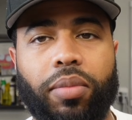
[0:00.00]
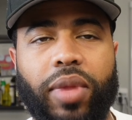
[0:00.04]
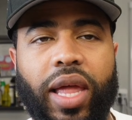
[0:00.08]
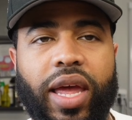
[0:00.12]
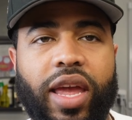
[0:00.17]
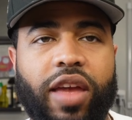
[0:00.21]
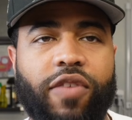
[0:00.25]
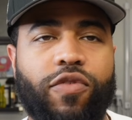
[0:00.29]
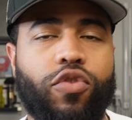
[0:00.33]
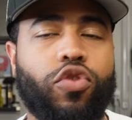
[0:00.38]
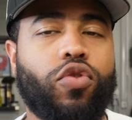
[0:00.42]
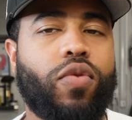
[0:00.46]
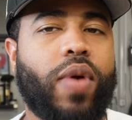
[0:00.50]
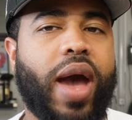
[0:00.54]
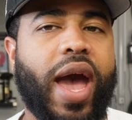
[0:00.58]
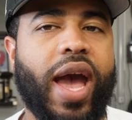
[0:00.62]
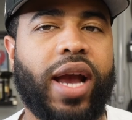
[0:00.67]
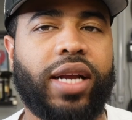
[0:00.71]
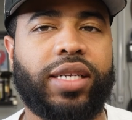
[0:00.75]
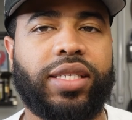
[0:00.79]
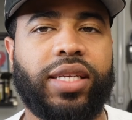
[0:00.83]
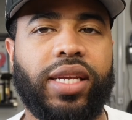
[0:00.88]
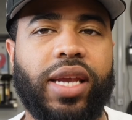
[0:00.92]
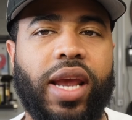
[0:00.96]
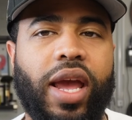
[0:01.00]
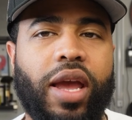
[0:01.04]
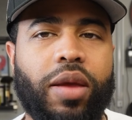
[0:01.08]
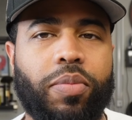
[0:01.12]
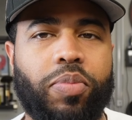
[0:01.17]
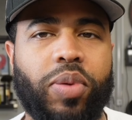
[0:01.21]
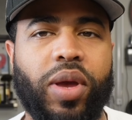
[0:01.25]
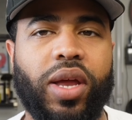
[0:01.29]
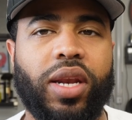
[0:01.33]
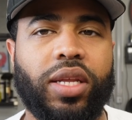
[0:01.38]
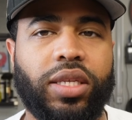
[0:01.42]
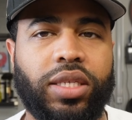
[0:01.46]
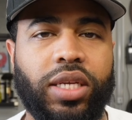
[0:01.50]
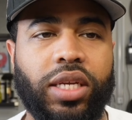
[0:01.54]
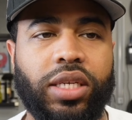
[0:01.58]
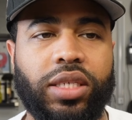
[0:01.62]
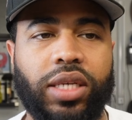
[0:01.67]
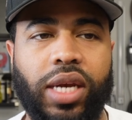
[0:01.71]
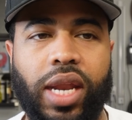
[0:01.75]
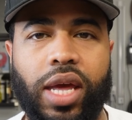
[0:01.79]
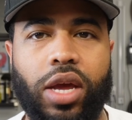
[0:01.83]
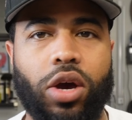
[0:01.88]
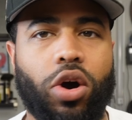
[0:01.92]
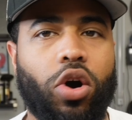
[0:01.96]
Like if you actually ain't paying
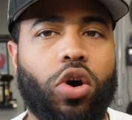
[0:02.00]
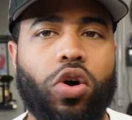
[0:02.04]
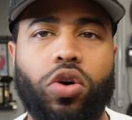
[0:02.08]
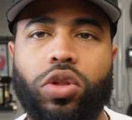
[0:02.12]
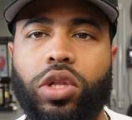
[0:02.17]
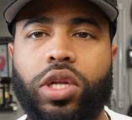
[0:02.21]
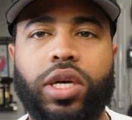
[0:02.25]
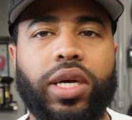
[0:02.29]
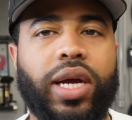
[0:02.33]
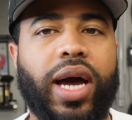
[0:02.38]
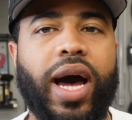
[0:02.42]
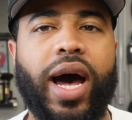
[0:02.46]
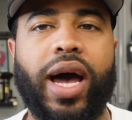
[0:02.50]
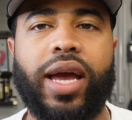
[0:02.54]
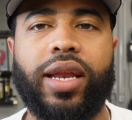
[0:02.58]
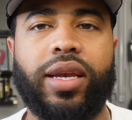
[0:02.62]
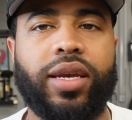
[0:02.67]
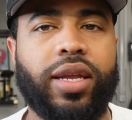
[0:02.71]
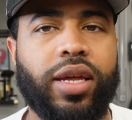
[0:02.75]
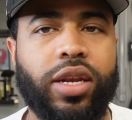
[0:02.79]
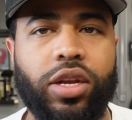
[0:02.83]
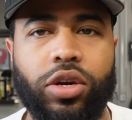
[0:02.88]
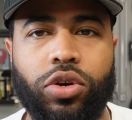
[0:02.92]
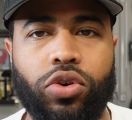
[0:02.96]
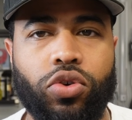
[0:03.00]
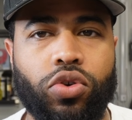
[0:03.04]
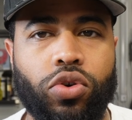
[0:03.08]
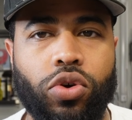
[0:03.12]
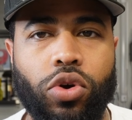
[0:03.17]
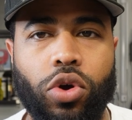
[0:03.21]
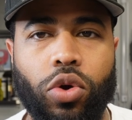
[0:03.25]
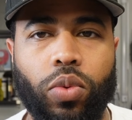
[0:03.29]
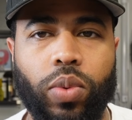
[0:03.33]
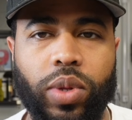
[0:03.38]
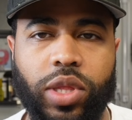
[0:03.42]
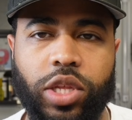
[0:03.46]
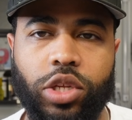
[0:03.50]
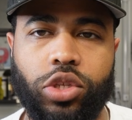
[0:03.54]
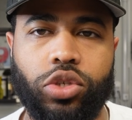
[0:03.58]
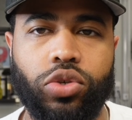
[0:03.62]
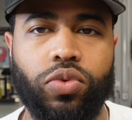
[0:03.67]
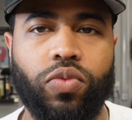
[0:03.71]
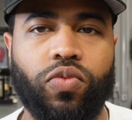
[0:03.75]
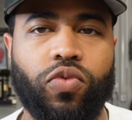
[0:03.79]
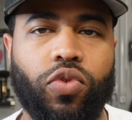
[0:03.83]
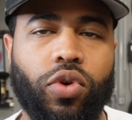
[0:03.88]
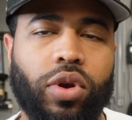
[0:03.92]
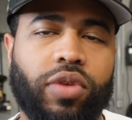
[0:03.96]
attention, they all look identical with the
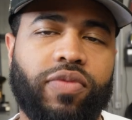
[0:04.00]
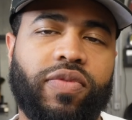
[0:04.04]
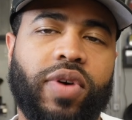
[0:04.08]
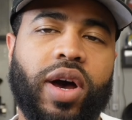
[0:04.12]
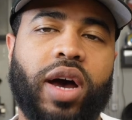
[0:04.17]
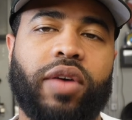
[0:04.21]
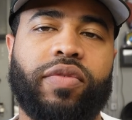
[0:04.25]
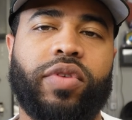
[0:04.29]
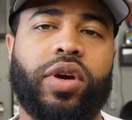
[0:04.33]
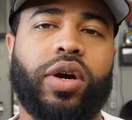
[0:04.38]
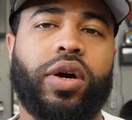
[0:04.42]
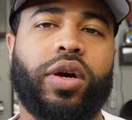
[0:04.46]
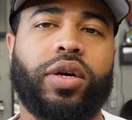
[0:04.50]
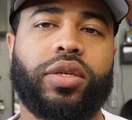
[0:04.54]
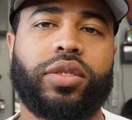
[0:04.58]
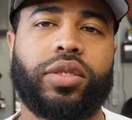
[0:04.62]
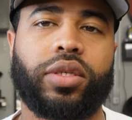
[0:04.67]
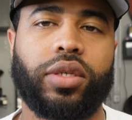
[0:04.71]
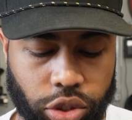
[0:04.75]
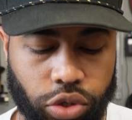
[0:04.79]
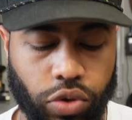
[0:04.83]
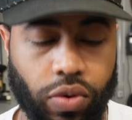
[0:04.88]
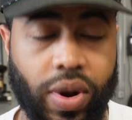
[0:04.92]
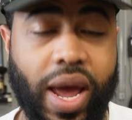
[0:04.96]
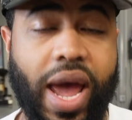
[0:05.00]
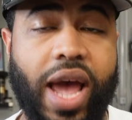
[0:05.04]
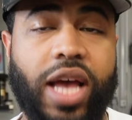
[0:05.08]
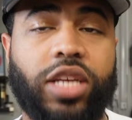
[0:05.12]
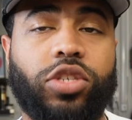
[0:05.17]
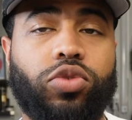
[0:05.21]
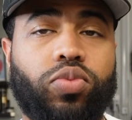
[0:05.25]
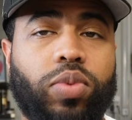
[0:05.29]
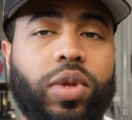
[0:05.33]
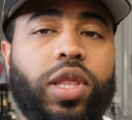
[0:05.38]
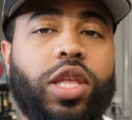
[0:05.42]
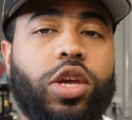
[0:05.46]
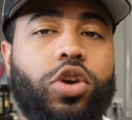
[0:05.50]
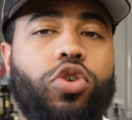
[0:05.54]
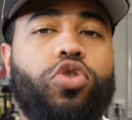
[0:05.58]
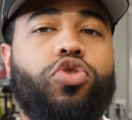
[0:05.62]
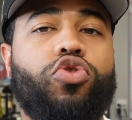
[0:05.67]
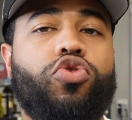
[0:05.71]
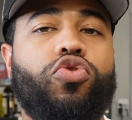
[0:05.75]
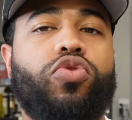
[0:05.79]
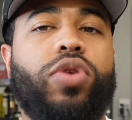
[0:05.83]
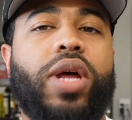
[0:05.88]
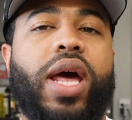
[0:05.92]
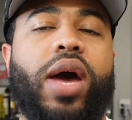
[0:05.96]
Tomb 45 guards. So that's really
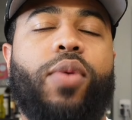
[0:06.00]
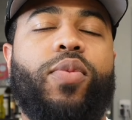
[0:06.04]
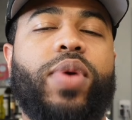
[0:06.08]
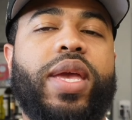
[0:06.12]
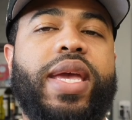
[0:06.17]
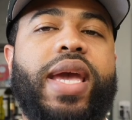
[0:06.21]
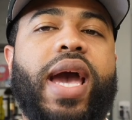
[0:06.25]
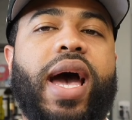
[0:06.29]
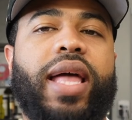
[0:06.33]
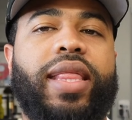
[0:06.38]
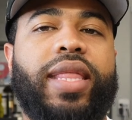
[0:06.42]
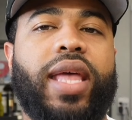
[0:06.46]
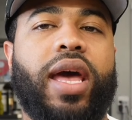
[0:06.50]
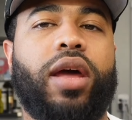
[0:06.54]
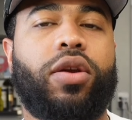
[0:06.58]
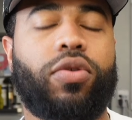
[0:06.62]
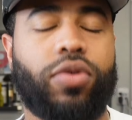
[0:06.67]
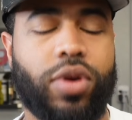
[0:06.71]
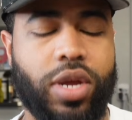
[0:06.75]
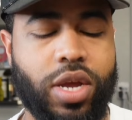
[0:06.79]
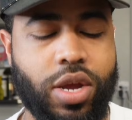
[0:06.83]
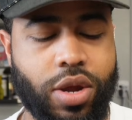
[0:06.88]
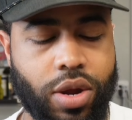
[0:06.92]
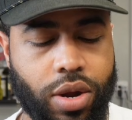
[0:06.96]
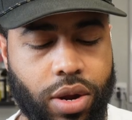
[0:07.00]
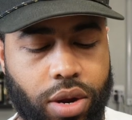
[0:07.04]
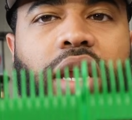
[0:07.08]
cool that we got that on here.